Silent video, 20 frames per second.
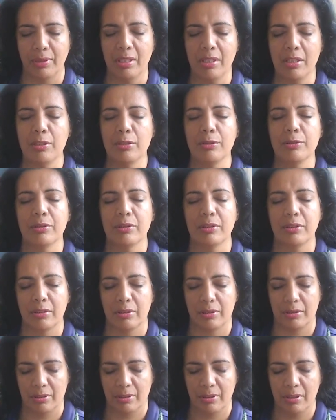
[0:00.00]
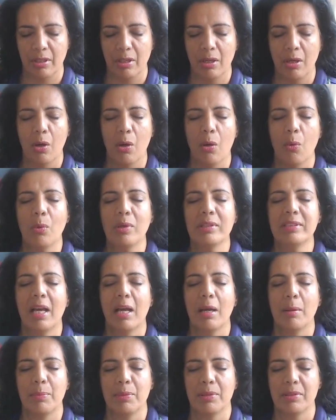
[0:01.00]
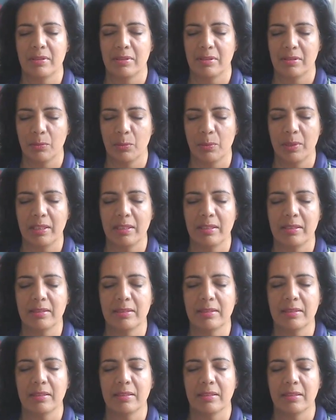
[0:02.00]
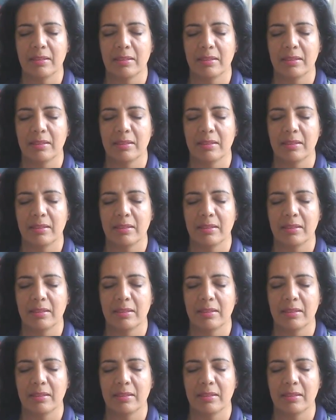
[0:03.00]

and look what happens when it's